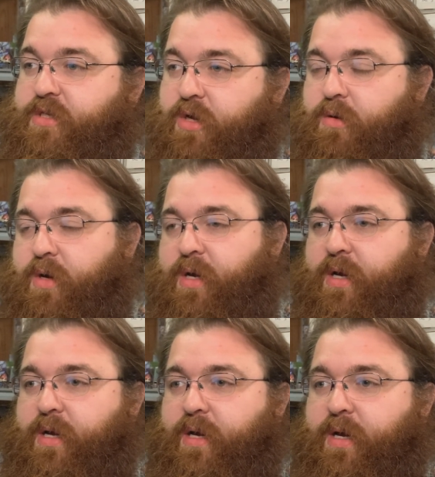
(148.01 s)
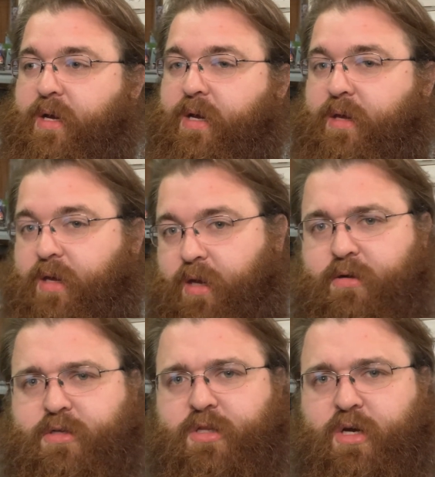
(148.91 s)
So
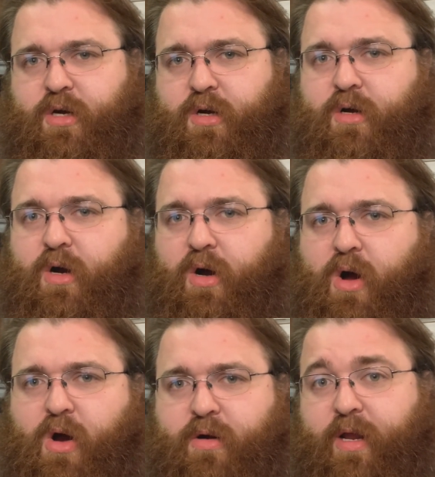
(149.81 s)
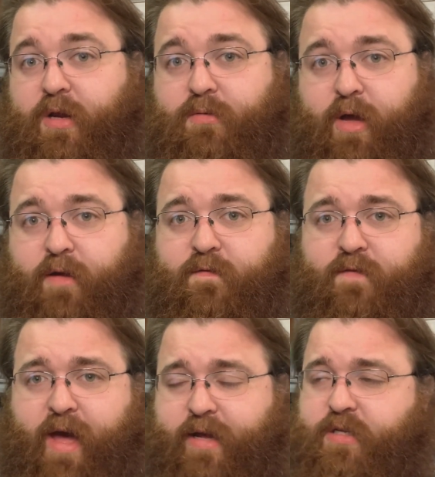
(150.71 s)
here's the hard and quick
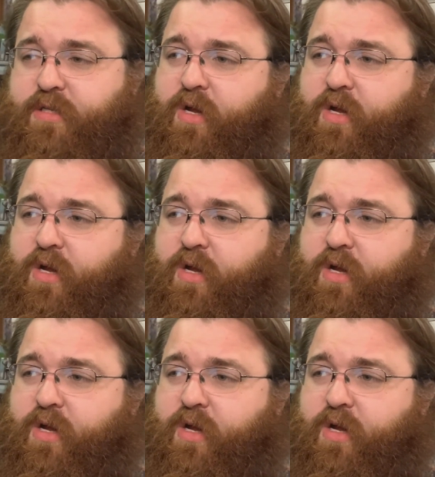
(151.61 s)
facts.